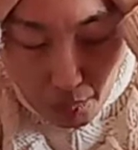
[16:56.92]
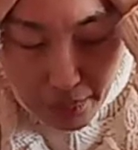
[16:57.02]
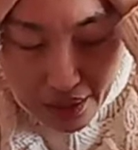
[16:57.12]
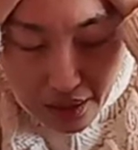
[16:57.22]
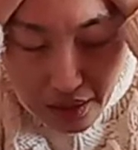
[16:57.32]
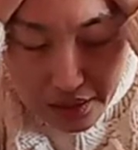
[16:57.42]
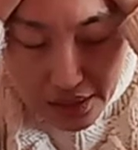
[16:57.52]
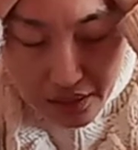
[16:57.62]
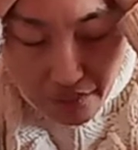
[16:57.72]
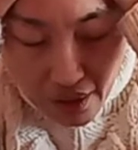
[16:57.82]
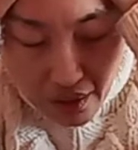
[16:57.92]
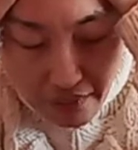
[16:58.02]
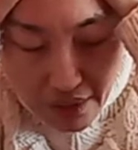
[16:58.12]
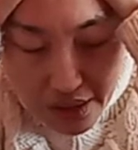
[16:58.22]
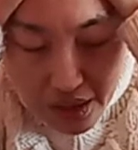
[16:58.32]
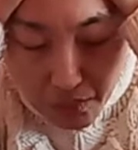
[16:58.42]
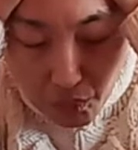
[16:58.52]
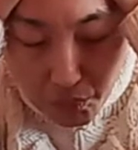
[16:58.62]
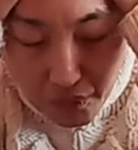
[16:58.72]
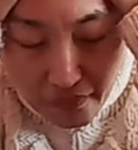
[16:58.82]
because it's a very, very
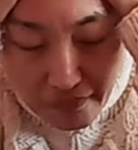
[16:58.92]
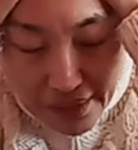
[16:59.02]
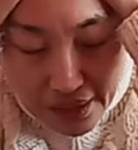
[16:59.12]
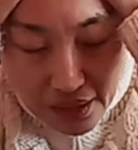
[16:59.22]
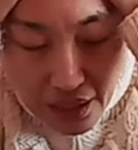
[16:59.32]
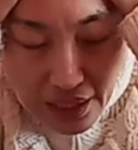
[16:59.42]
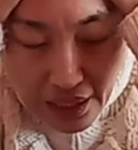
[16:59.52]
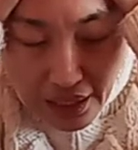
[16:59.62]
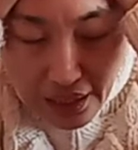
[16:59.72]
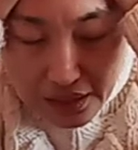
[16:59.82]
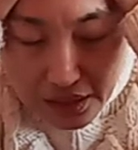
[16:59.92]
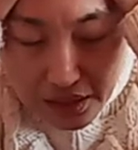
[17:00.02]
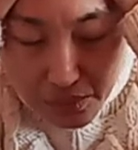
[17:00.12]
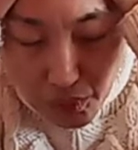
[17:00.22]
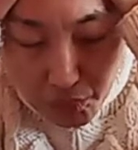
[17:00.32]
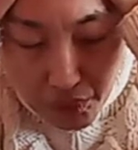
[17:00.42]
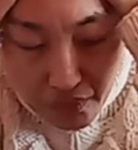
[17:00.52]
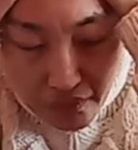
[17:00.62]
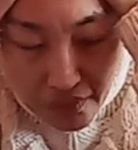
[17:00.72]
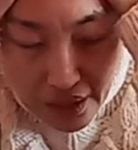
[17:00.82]
small movement, and this small
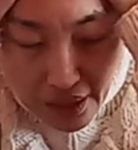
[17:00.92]
movement